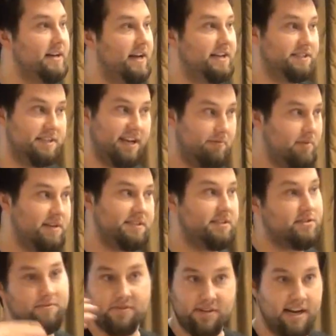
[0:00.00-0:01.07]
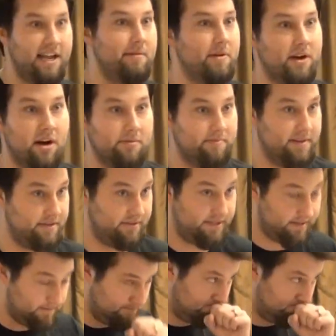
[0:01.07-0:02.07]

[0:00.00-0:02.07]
it's going to take precedence over dynamic ARP entries.